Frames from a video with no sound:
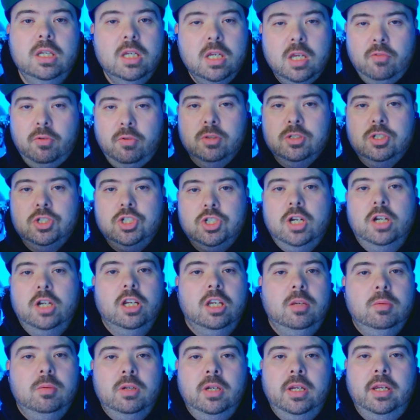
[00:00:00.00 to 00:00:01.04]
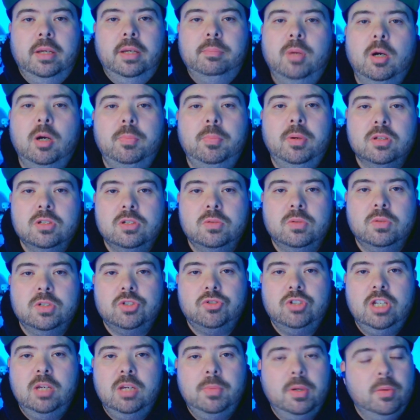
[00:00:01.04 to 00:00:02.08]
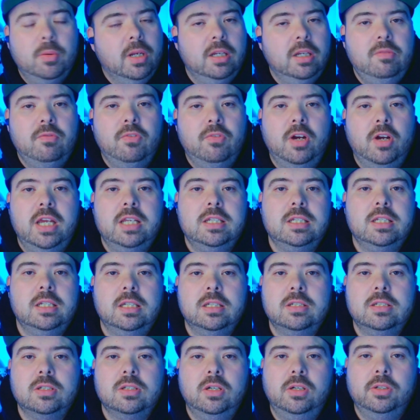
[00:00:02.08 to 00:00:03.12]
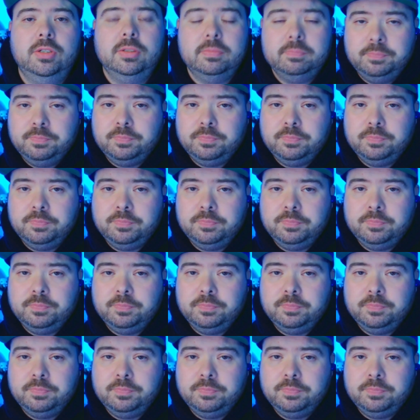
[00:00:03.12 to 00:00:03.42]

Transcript: If you want to join the community, pop onto a stream and I'll invite you to Discord.